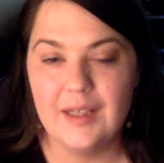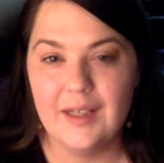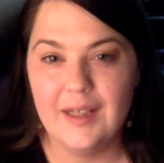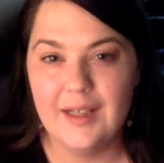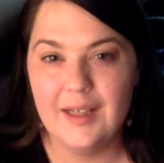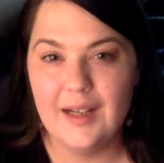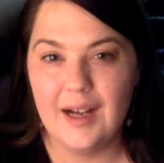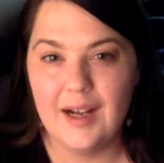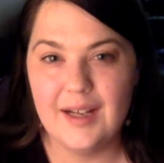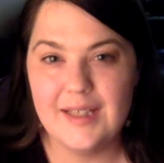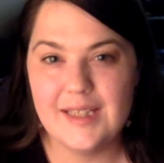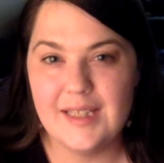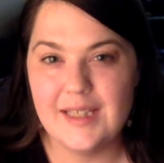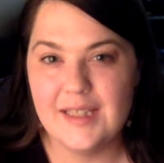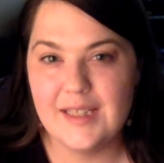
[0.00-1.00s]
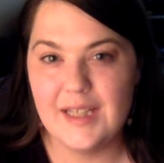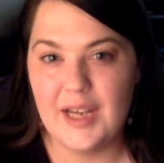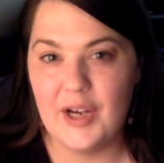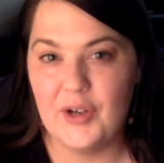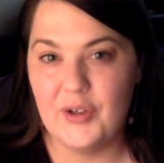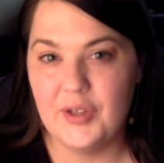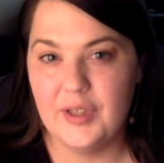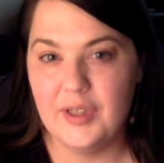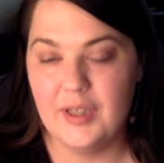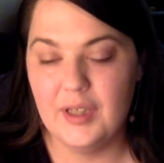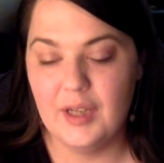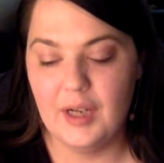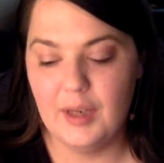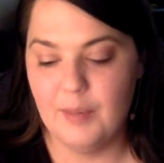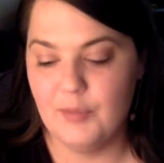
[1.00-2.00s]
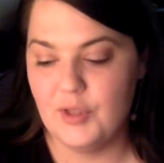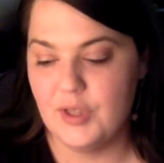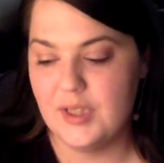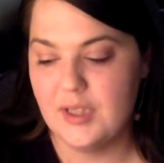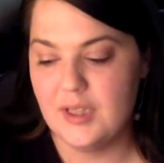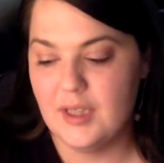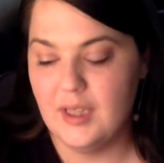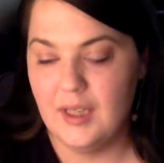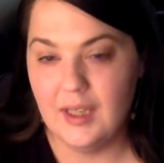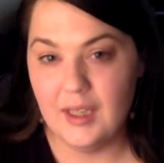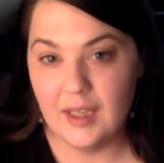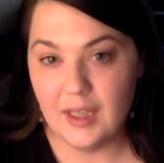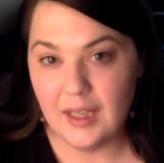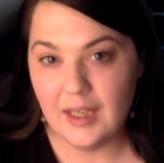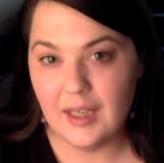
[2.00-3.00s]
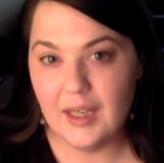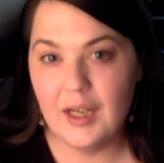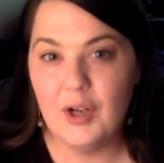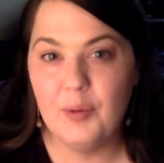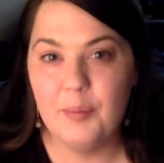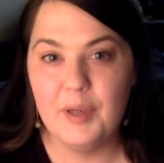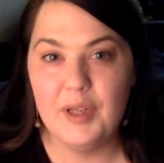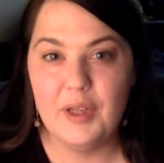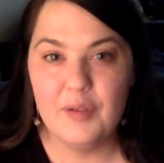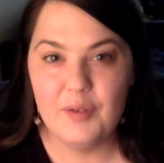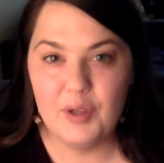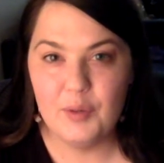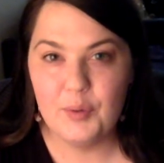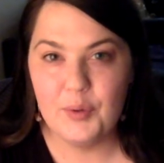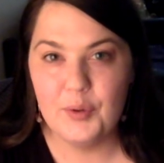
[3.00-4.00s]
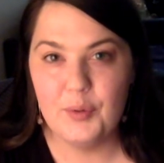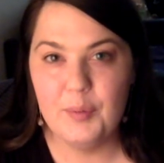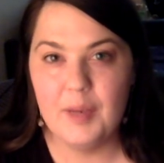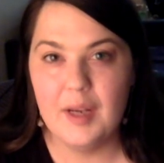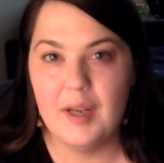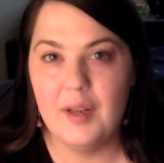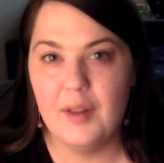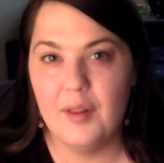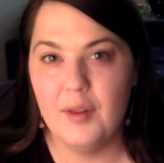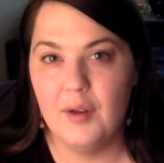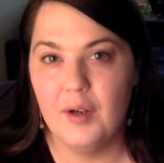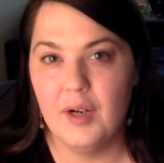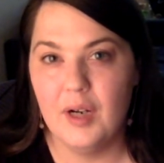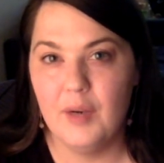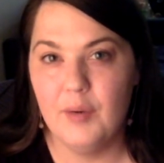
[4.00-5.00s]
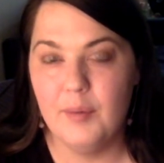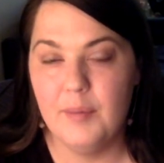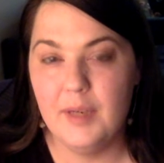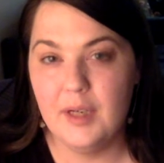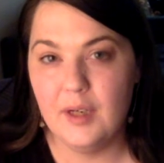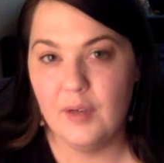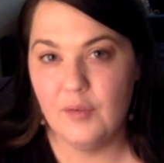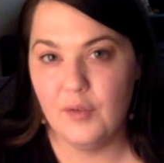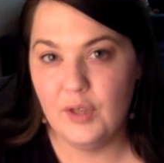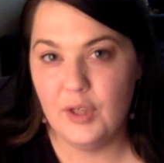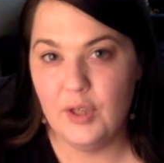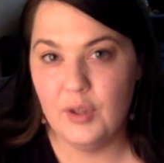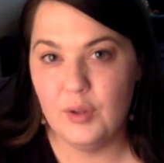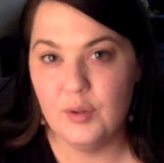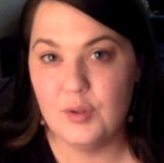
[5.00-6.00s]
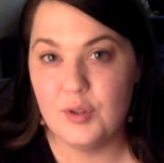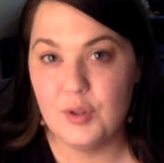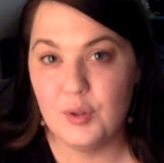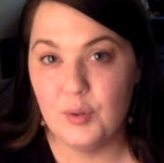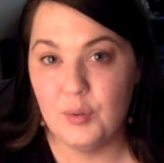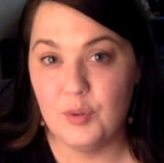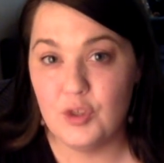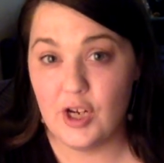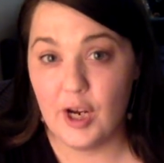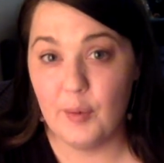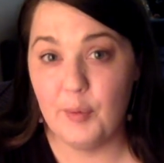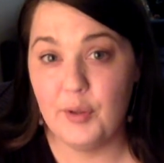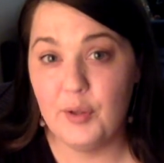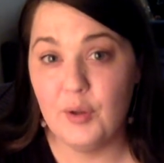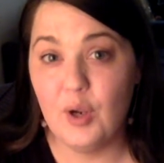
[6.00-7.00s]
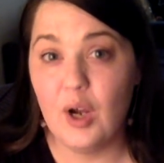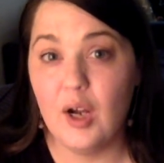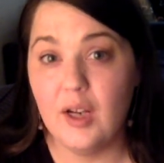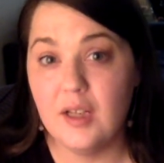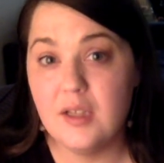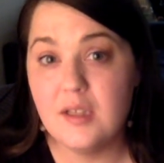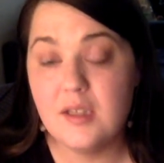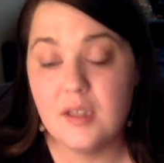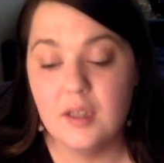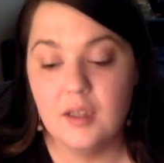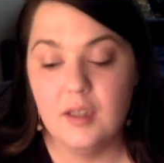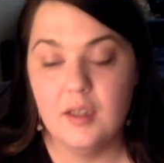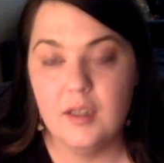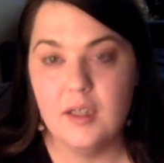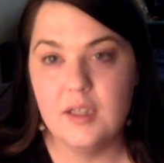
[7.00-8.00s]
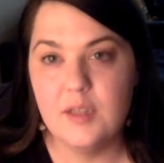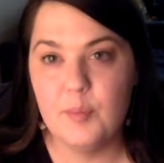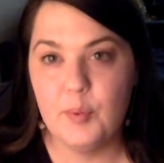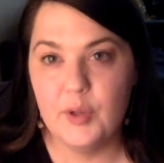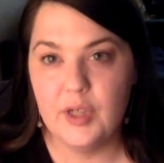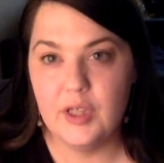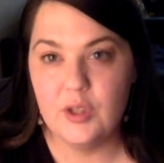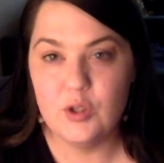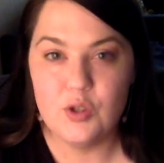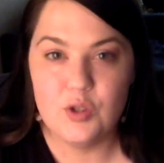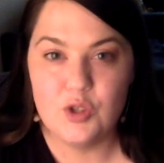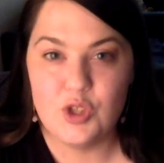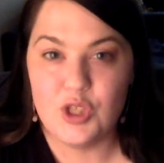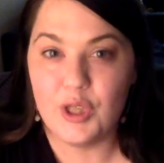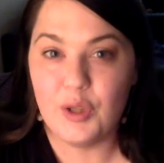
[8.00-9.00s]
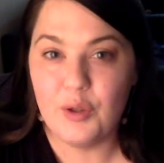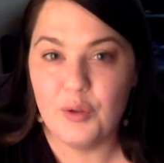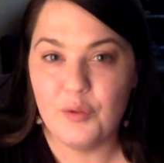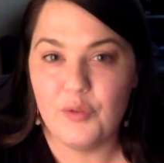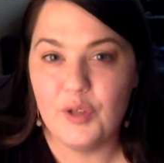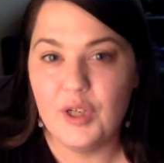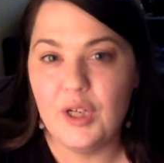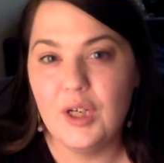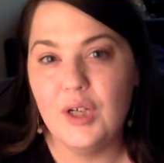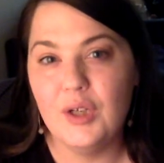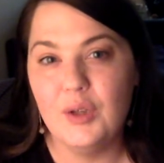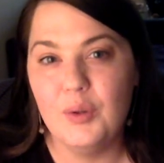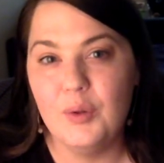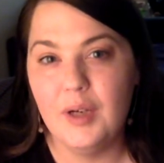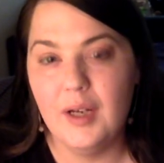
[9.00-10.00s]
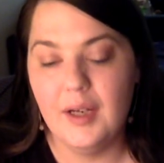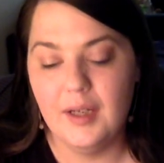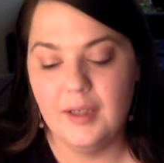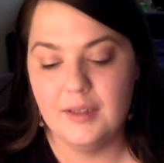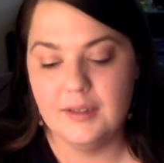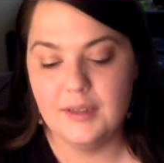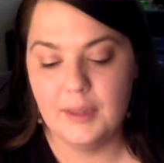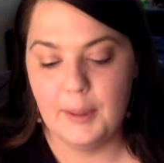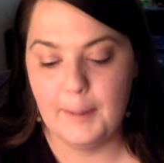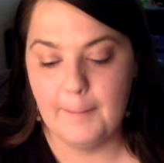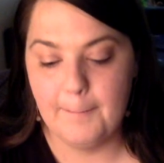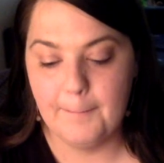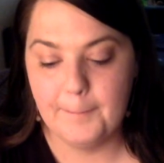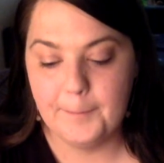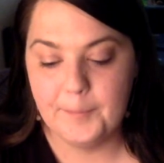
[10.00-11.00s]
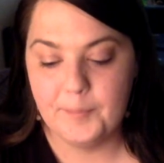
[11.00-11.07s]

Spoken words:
Hey guys, it's Erin. I'm just hanging out in my living room and thought I would make a video to chat with you guys. It's a pretty chill video and